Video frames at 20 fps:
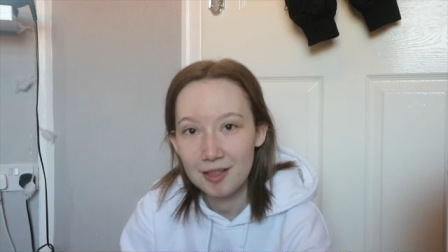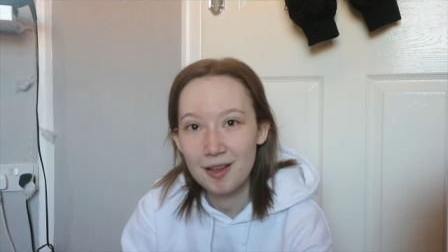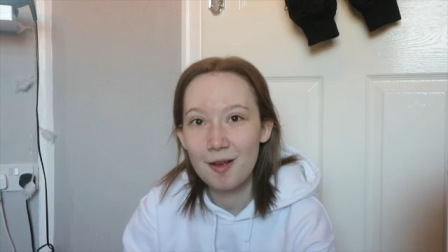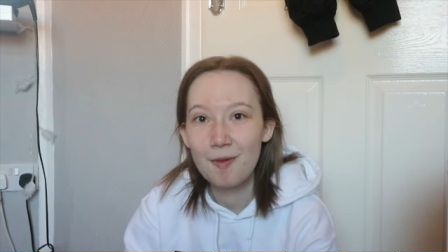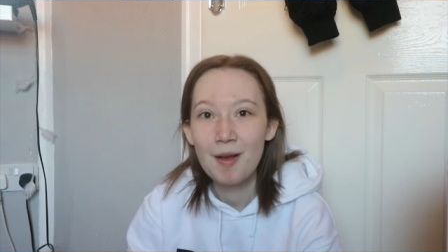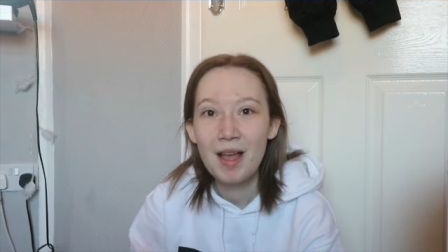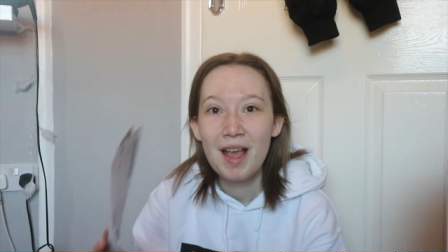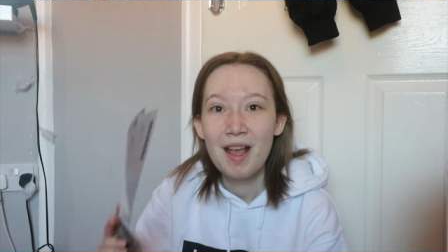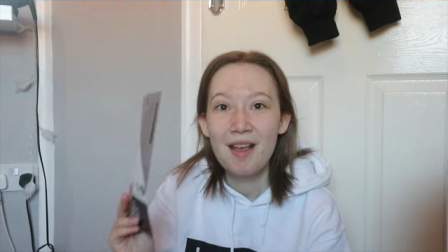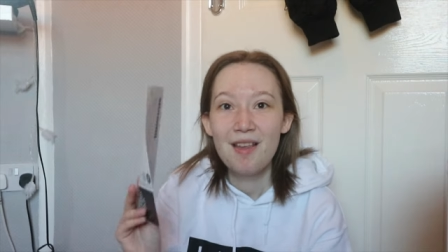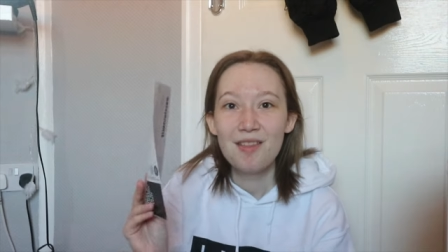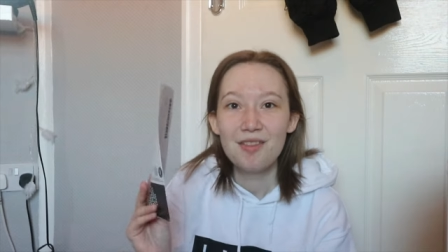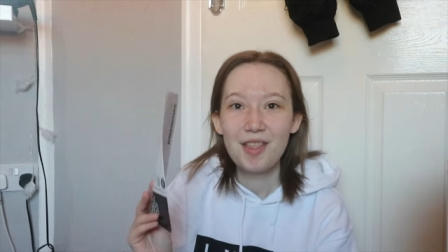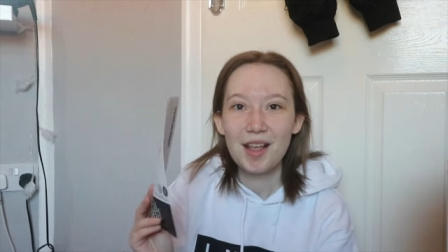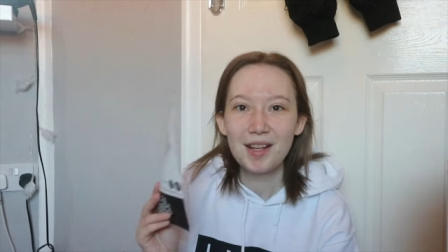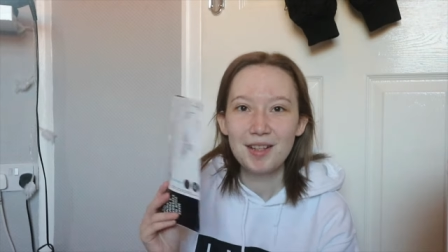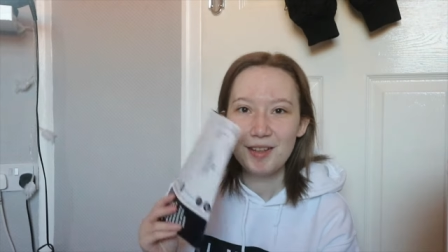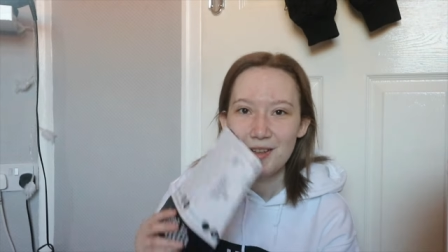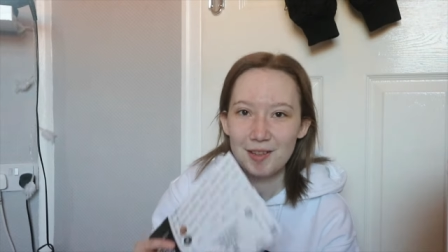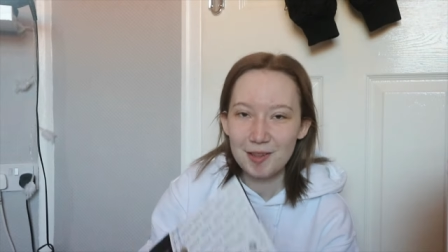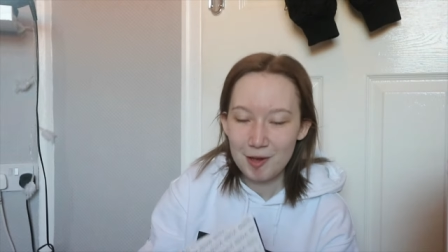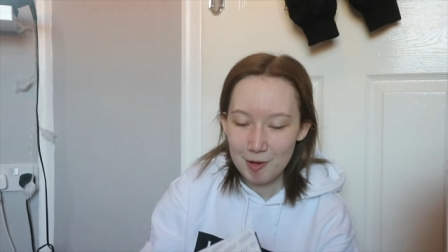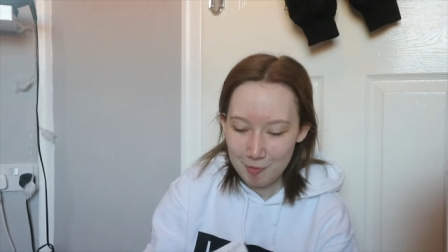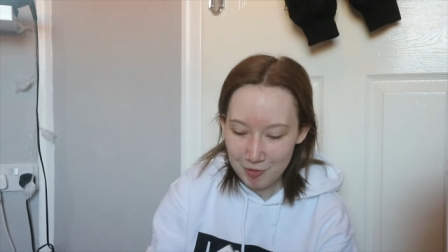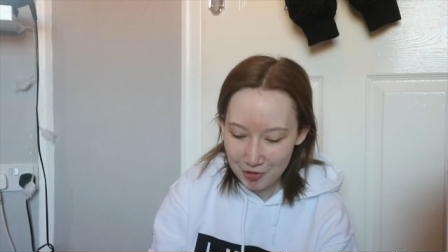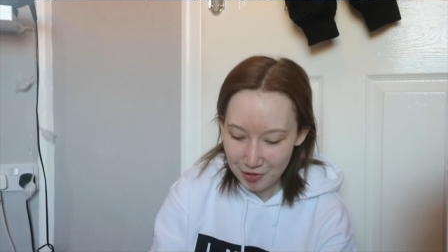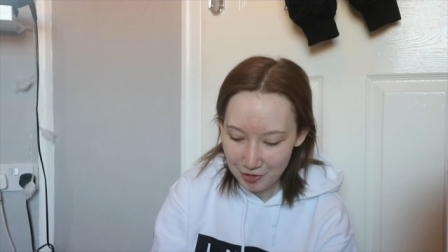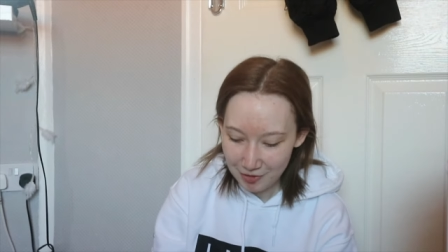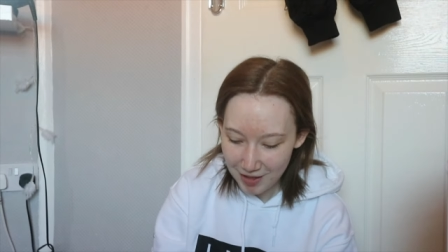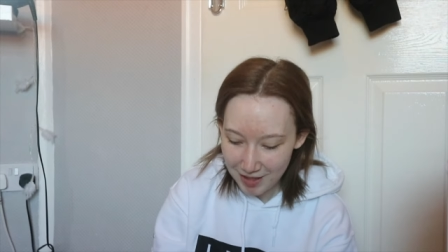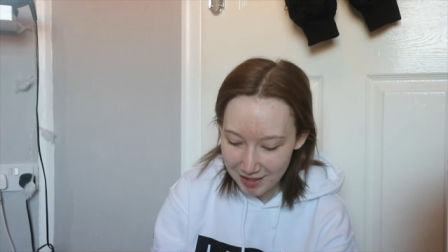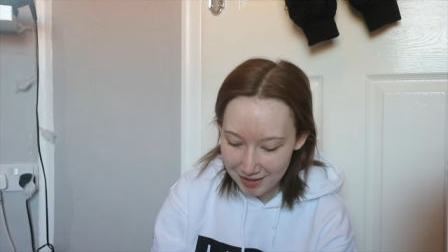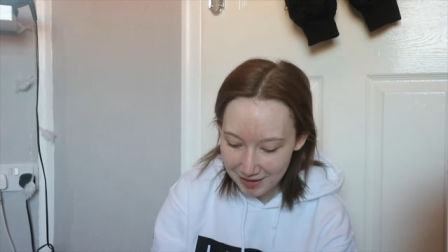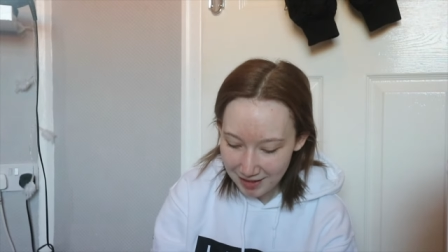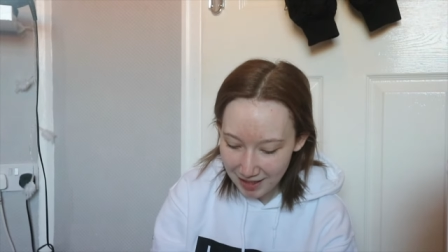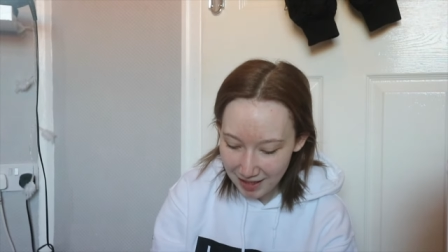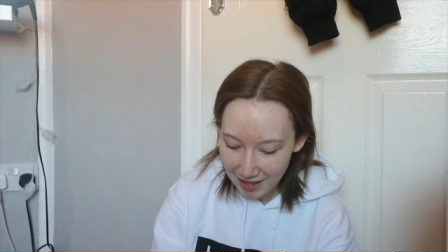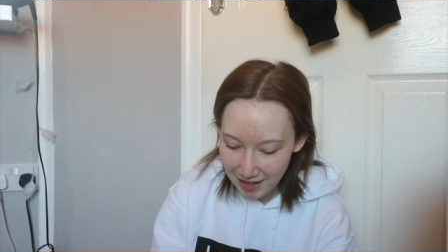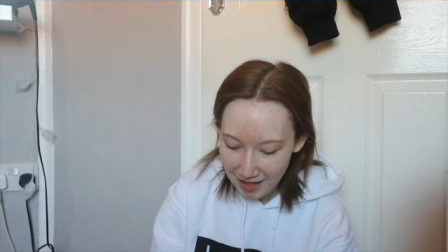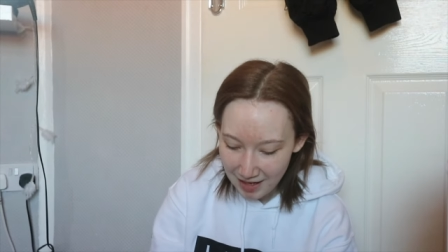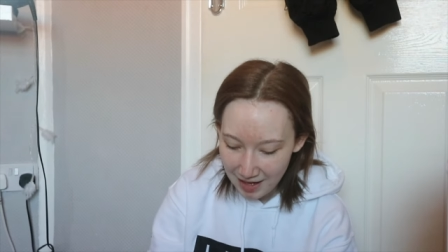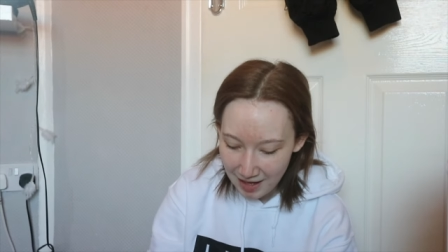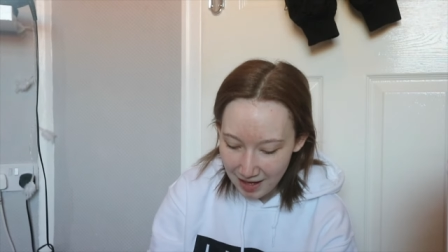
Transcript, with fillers: so thank you so much, Tracy.